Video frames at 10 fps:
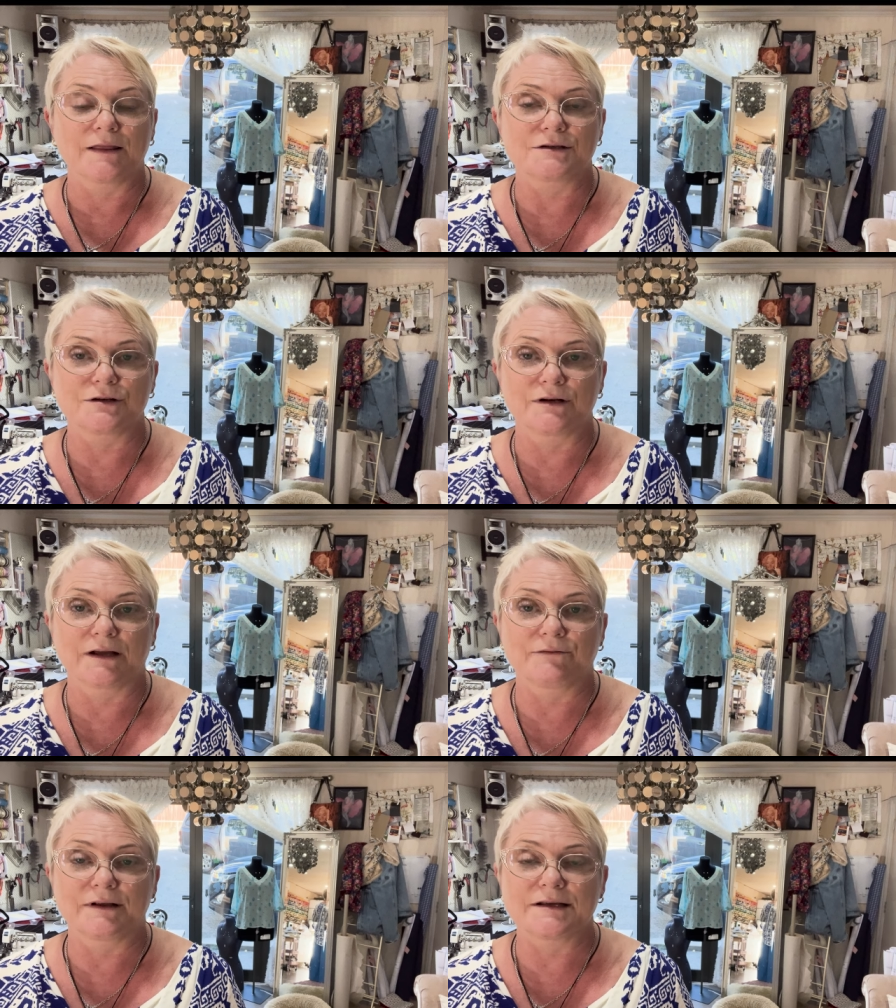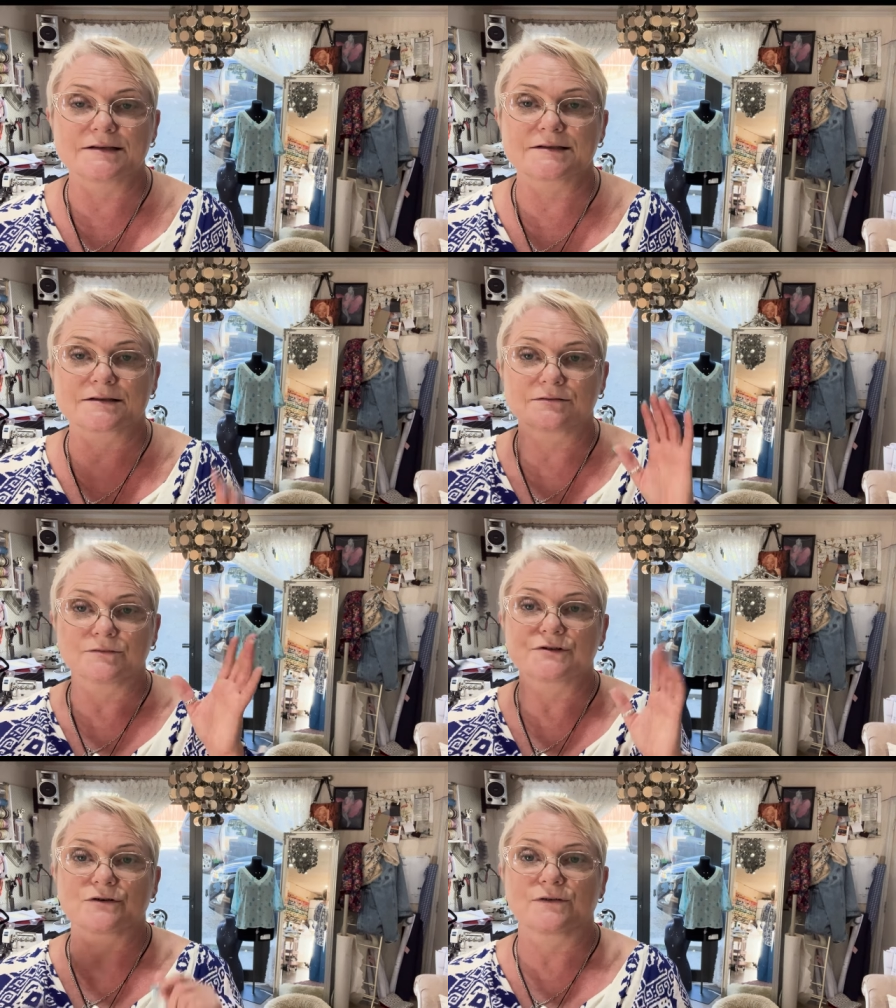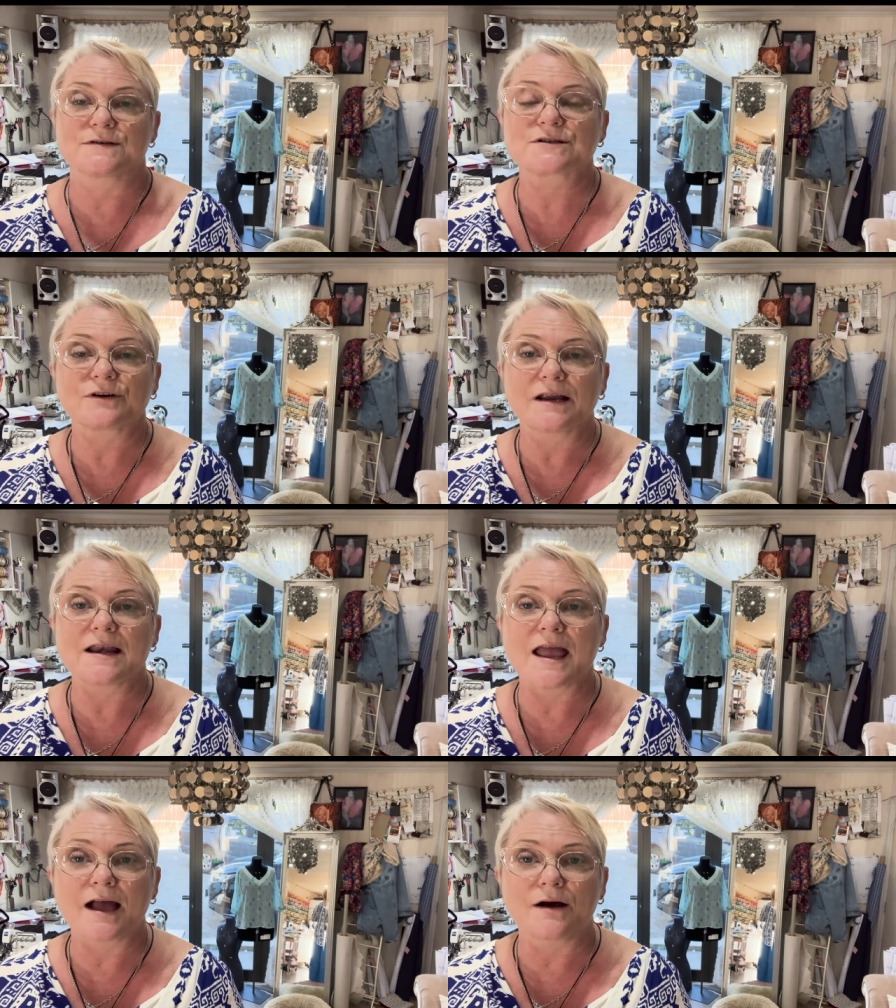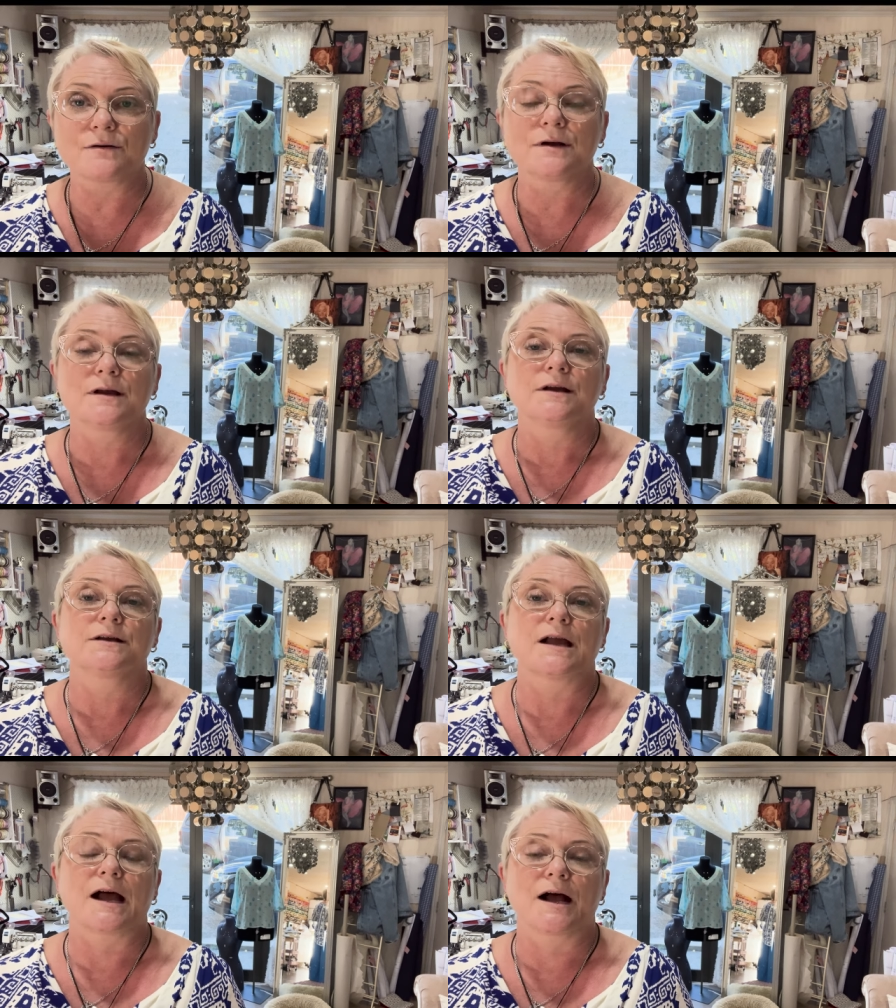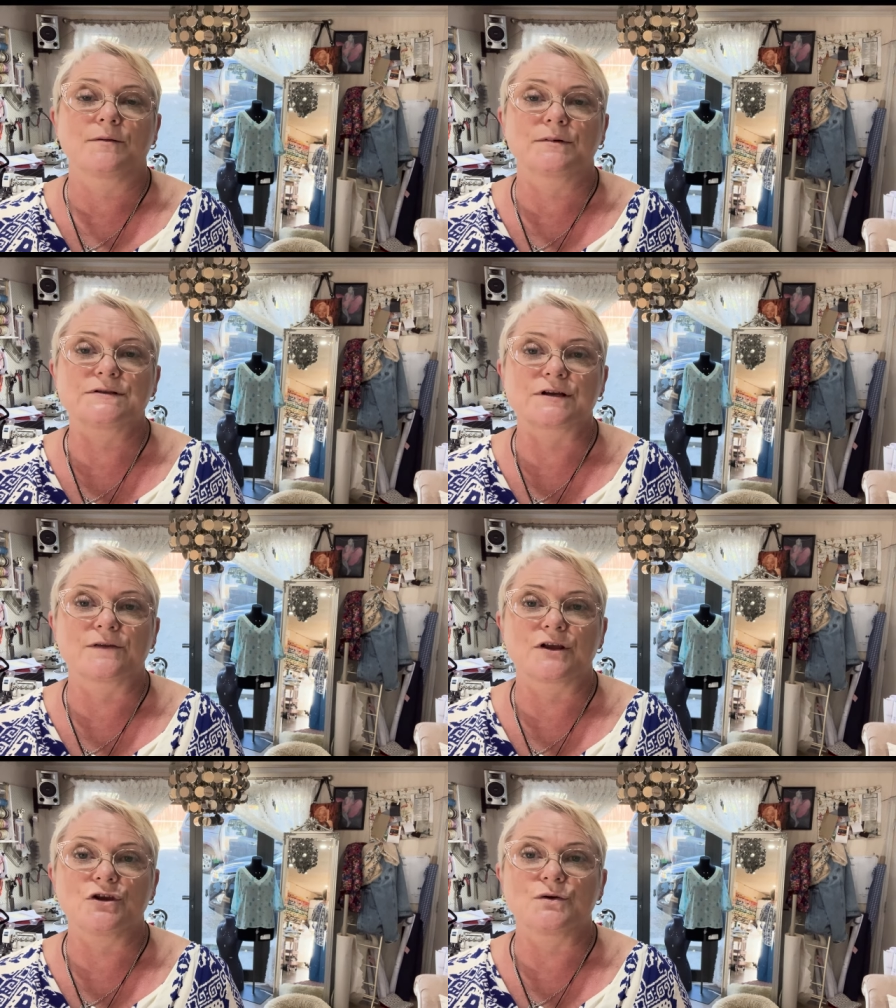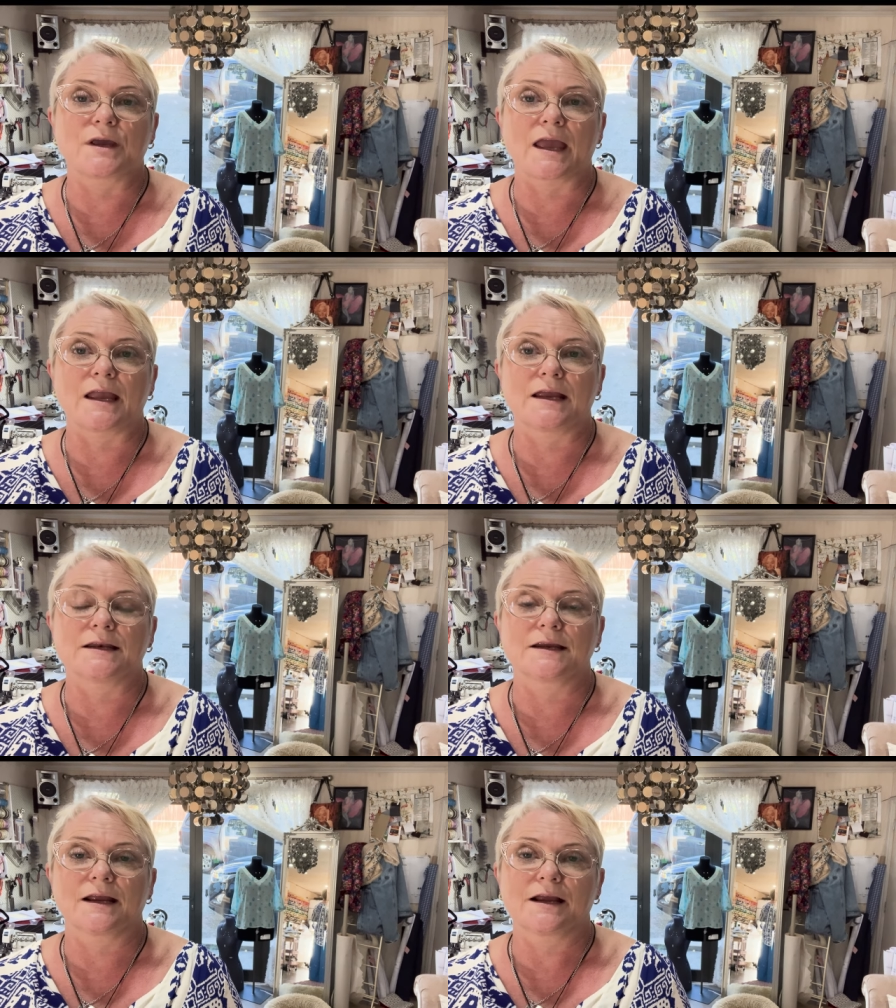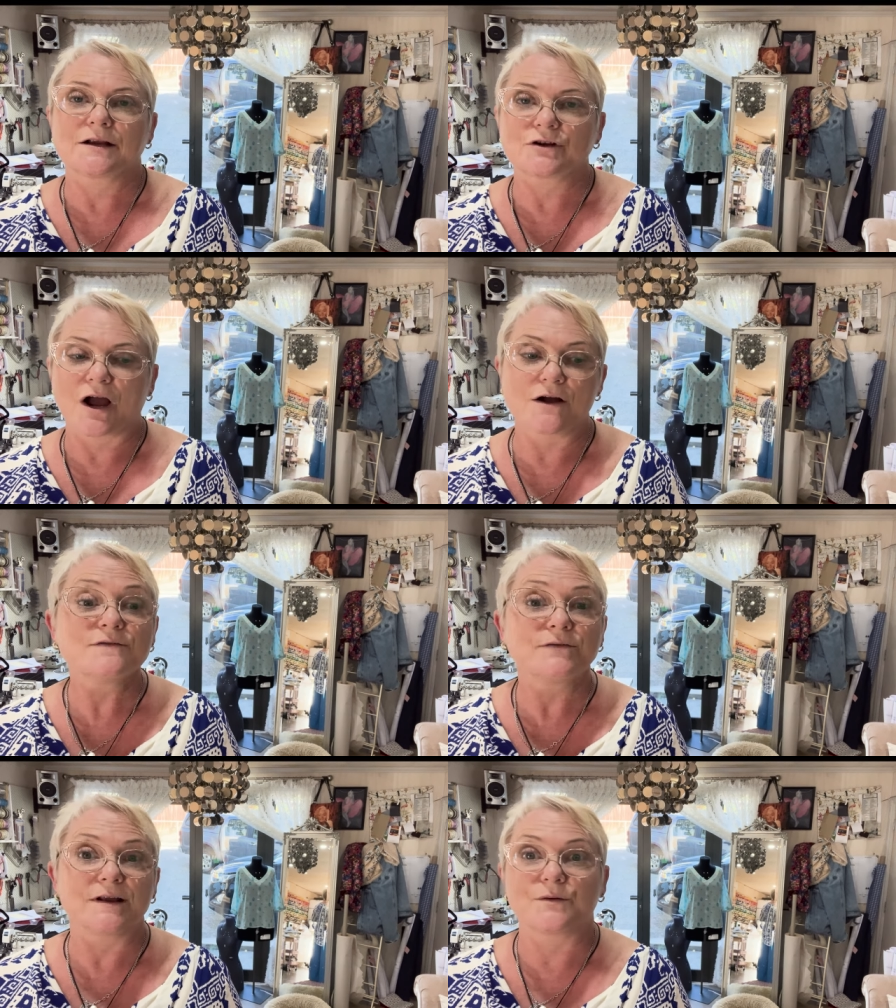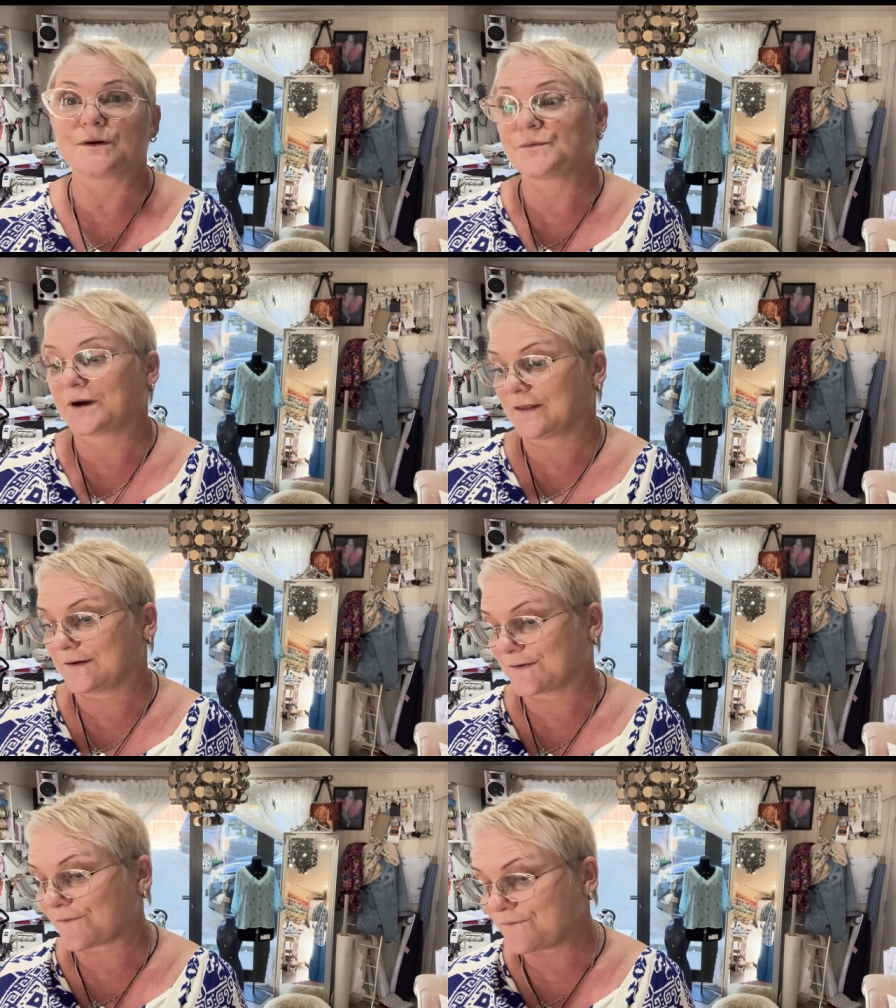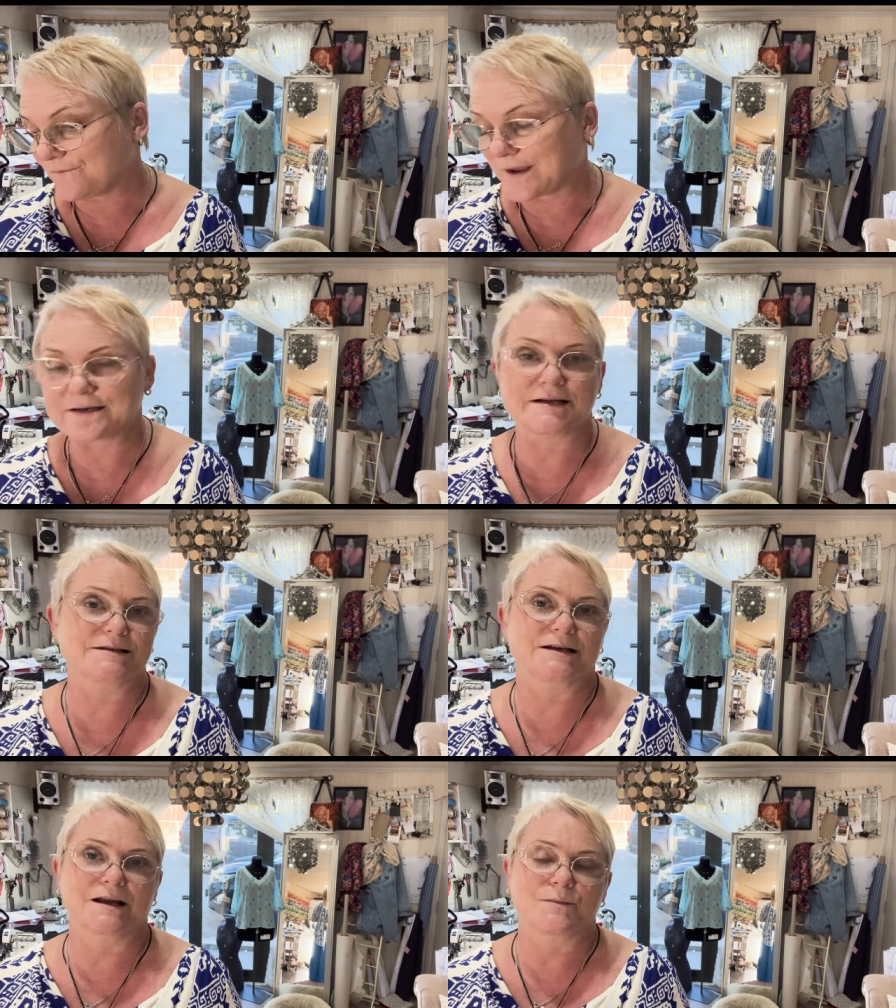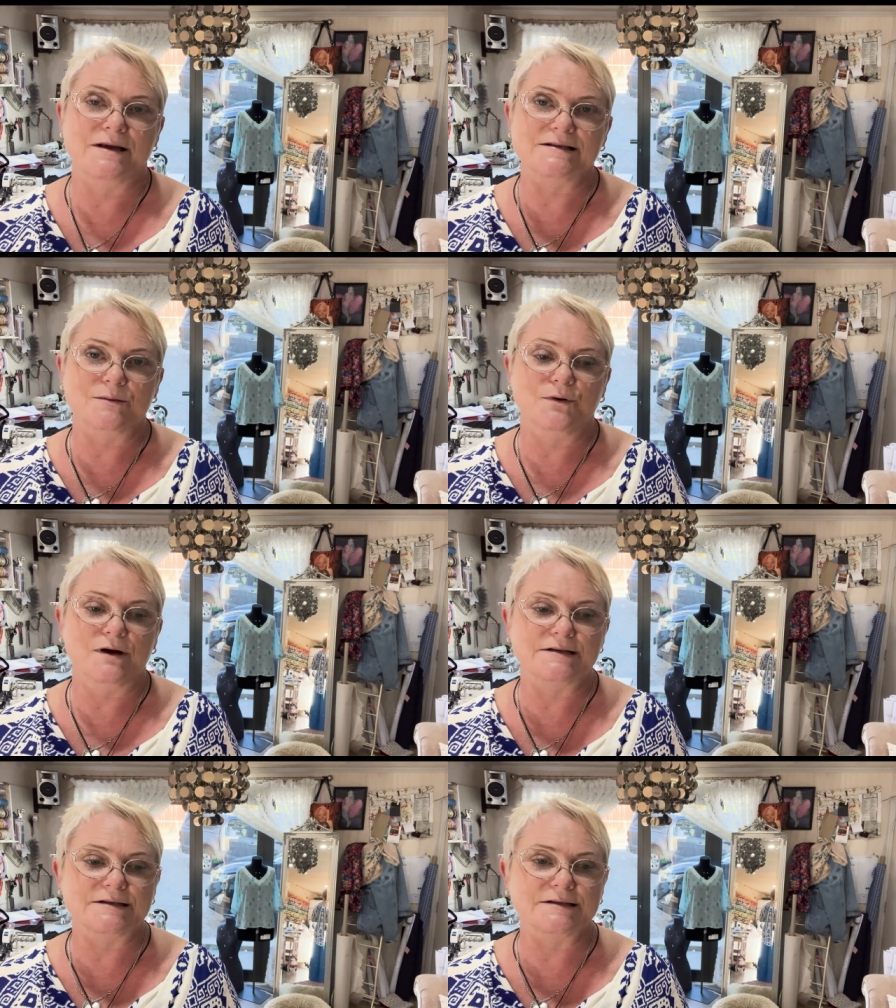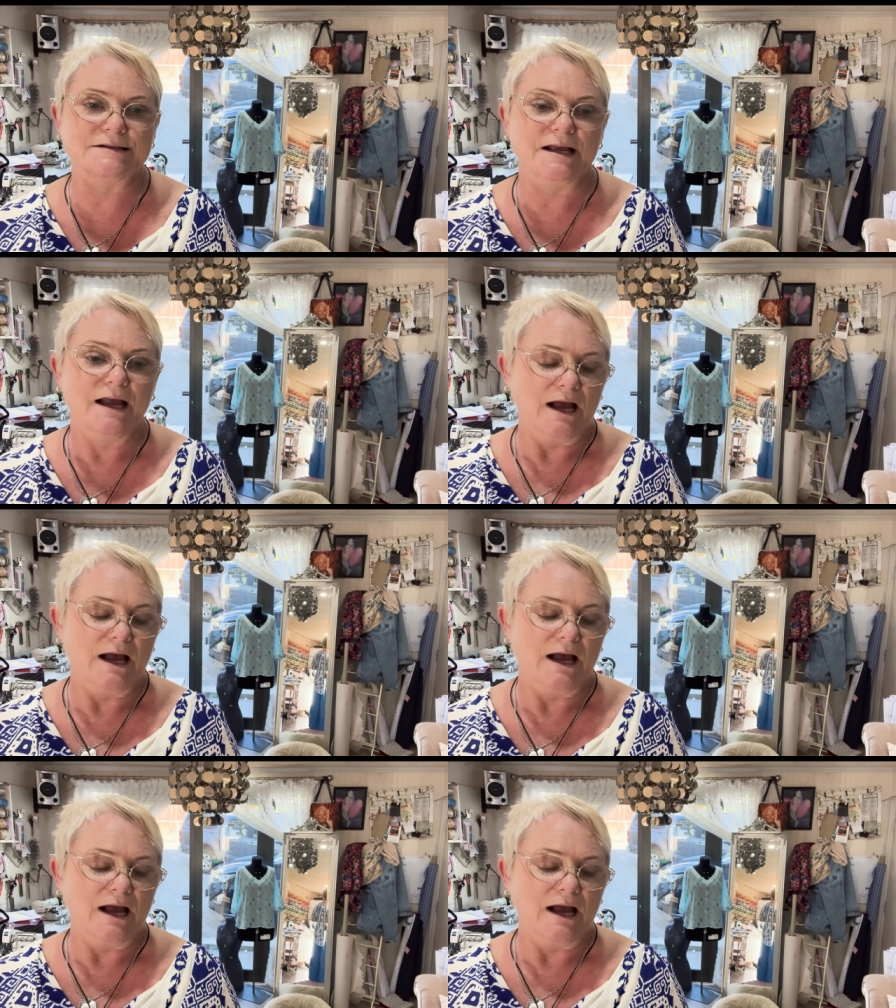the two lovelies which are on the screen now, so that you can hopefully win one of those fantastic, amazing prizes.